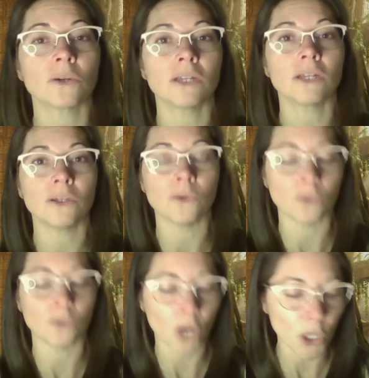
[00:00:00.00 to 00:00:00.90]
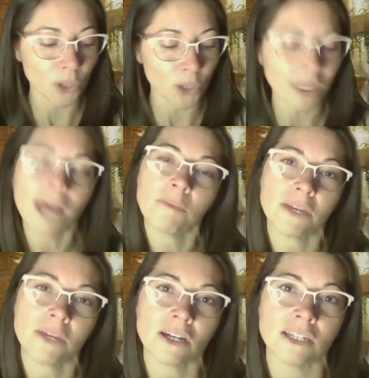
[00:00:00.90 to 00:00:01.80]
sorry you heard that,
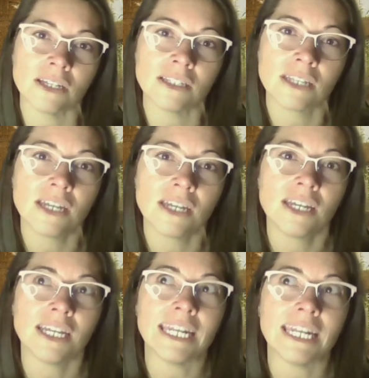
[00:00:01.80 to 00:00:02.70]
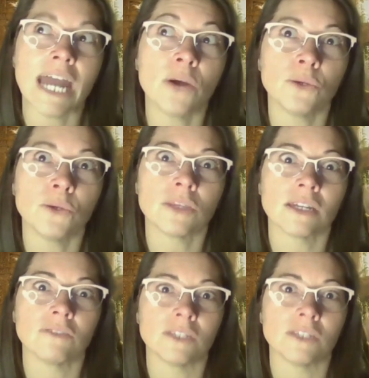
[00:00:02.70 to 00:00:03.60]
because now you
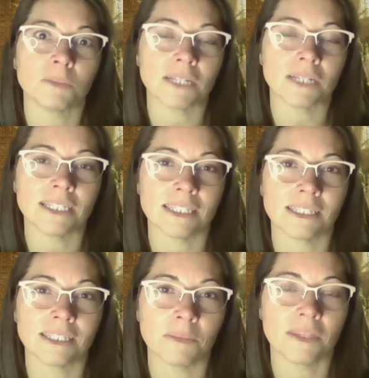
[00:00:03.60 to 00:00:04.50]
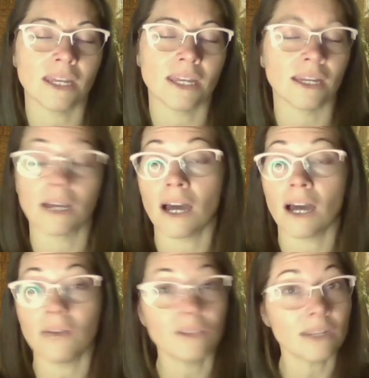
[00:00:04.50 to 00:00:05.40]
think of this place as something
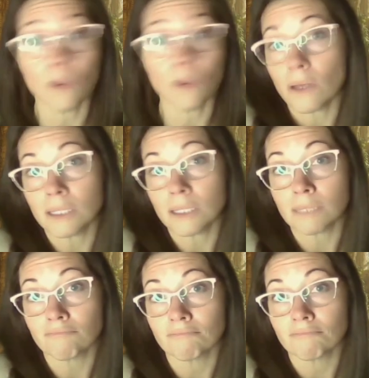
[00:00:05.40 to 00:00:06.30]
other than it was.